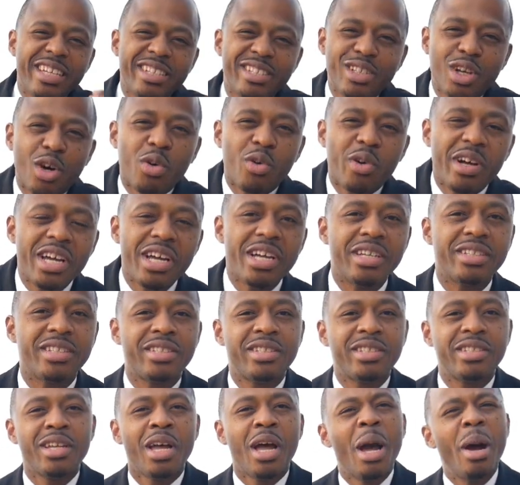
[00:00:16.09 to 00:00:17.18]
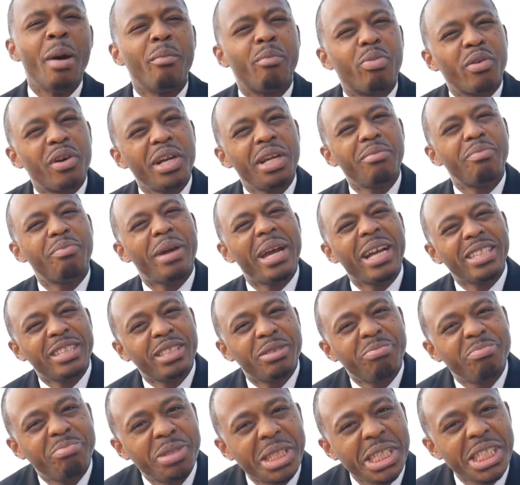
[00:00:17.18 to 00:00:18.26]
SOS. Bring back the
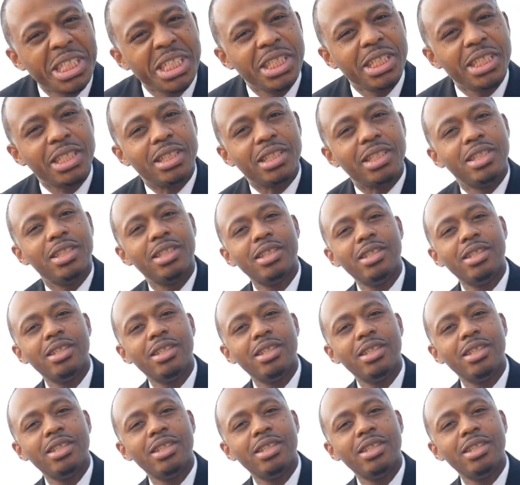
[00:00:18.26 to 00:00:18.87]
money.